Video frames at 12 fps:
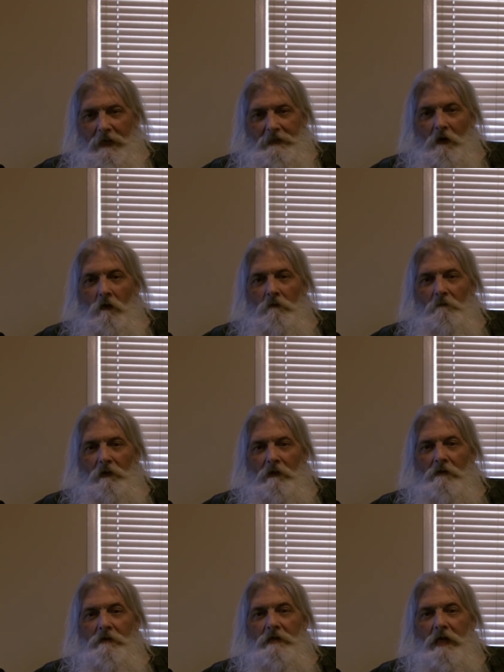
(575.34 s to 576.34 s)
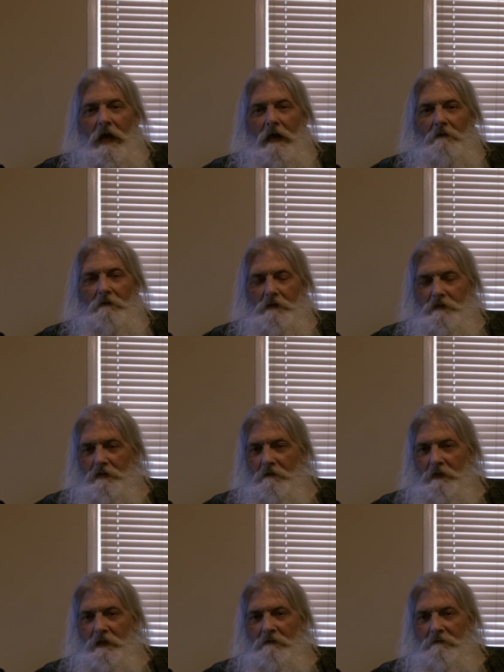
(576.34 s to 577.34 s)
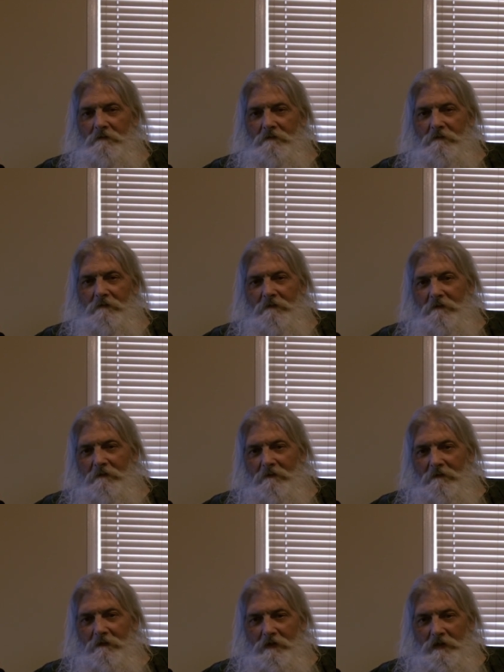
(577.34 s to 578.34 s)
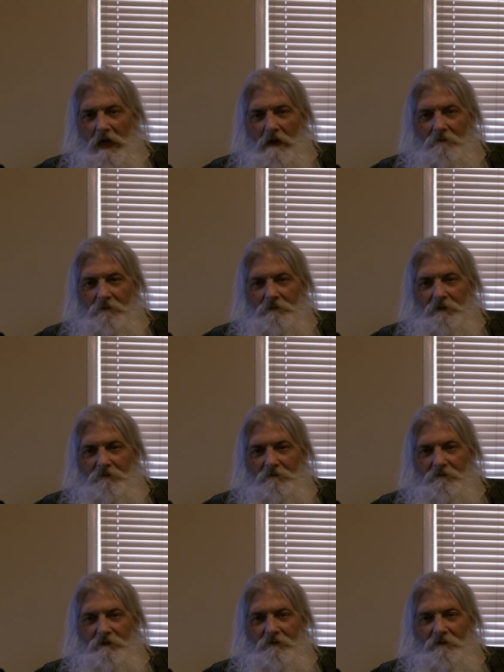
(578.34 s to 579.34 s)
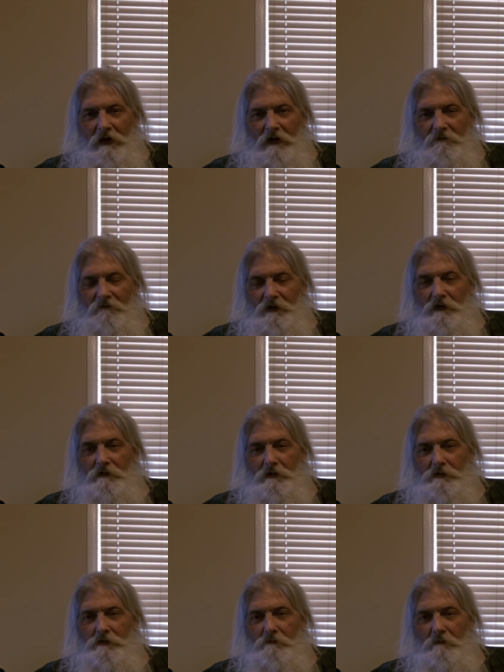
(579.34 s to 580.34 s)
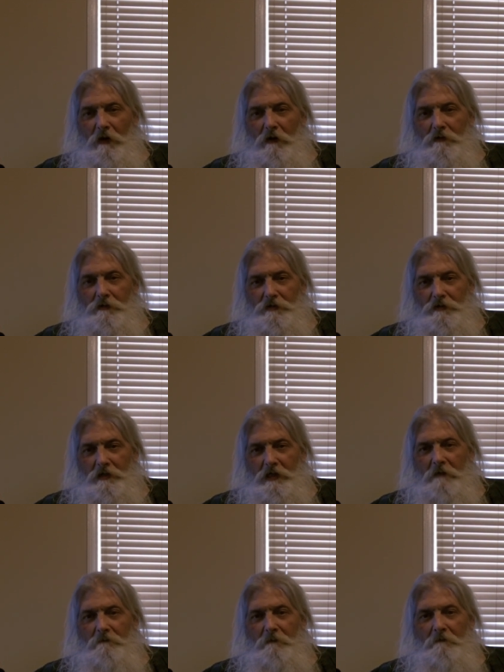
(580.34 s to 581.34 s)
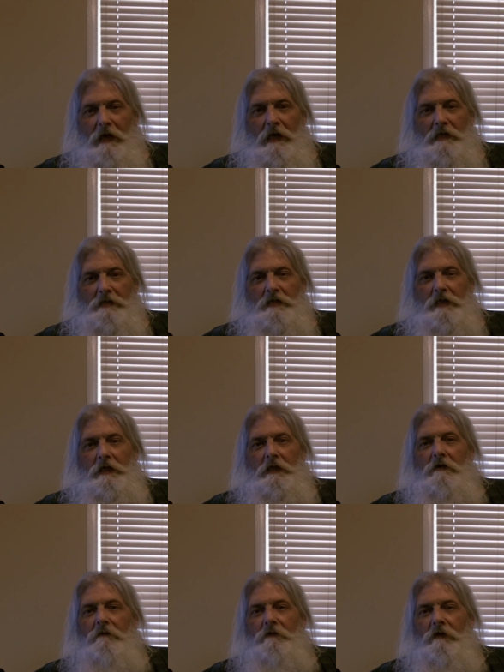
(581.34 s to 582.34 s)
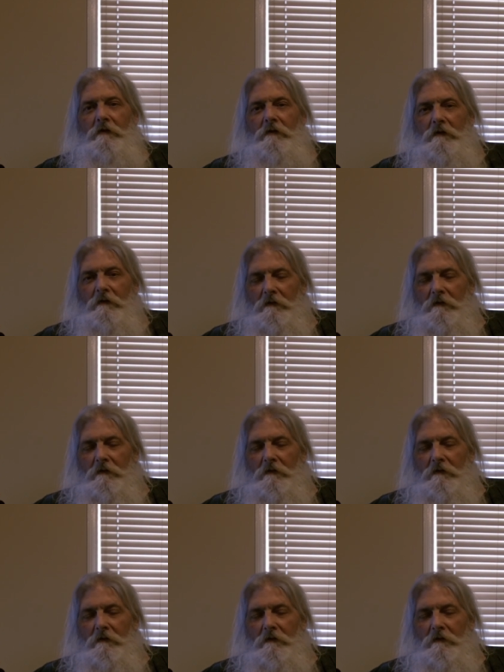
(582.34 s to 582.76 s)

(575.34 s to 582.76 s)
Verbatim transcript: I don't burn calories. I mean, aside from the, the very few that you burn just to keep the body ticking over.